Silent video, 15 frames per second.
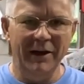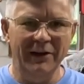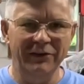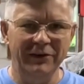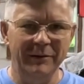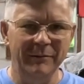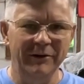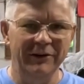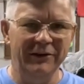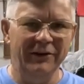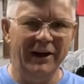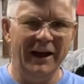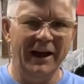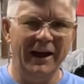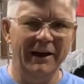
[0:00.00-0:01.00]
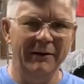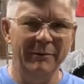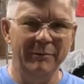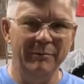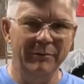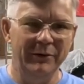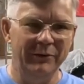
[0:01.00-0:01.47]
might seem a little high,
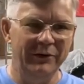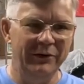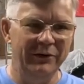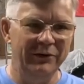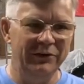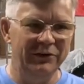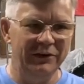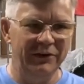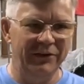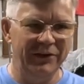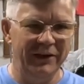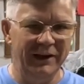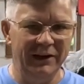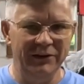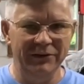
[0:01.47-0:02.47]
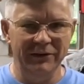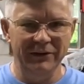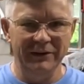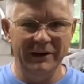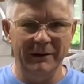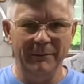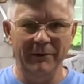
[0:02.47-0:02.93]
but when you consider things, for
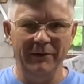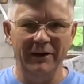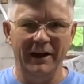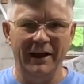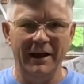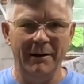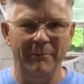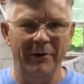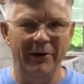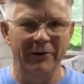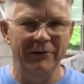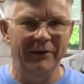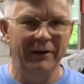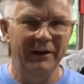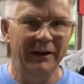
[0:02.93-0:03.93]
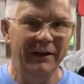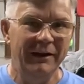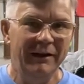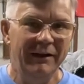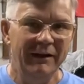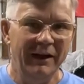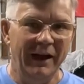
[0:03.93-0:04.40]
example, like I bought
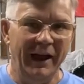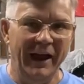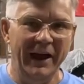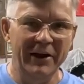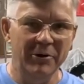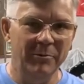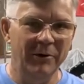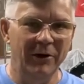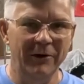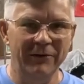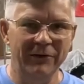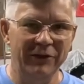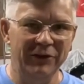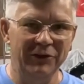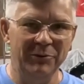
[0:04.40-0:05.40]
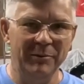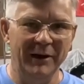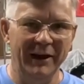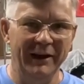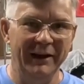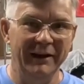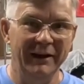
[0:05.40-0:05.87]
a handlebar for this
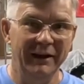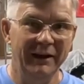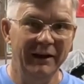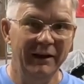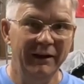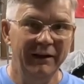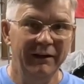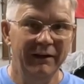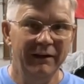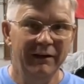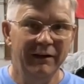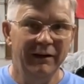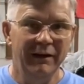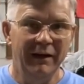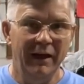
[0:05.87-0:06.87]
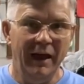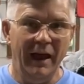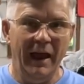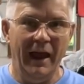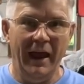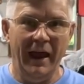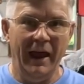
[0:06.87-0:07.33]
bike,
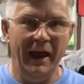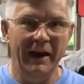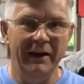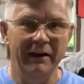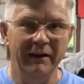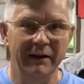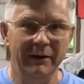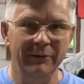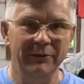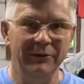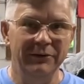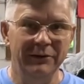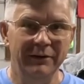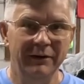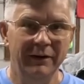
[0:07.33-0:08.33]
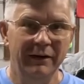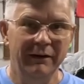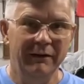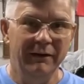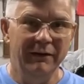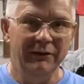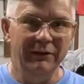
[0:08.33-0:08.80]
and it was,
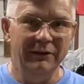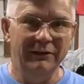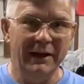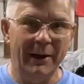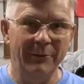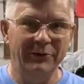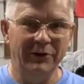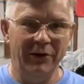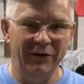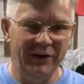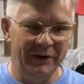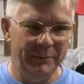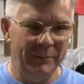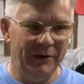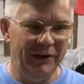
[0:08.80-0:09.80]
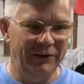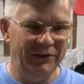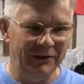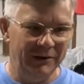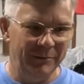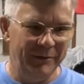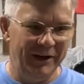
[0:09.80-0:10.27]
since I was already
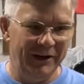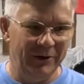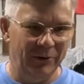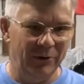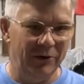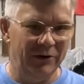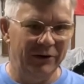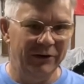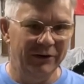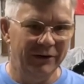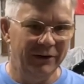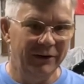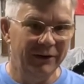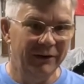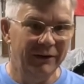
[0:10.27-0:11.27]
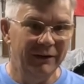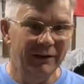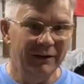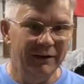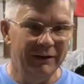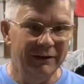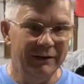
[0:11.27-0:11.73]
placing a big order,
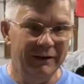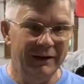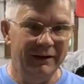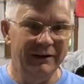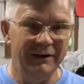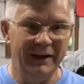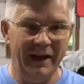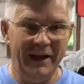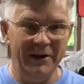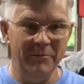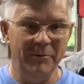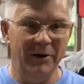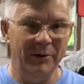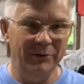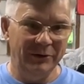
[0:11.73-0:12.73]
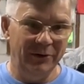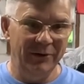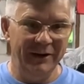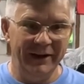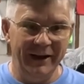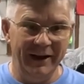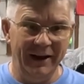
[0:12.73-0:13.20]
and the handlebar was
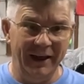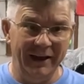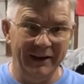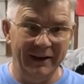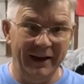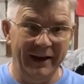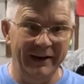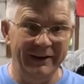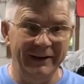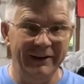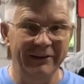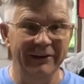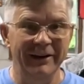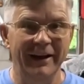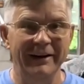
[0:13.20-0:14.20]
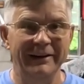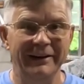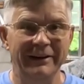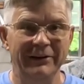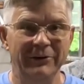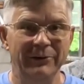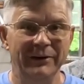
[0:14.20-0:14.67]
only at like 18 or
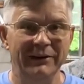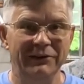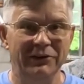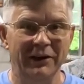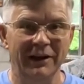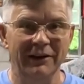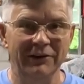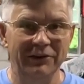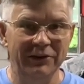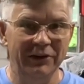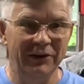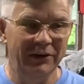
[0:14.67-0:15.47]
19 US dollars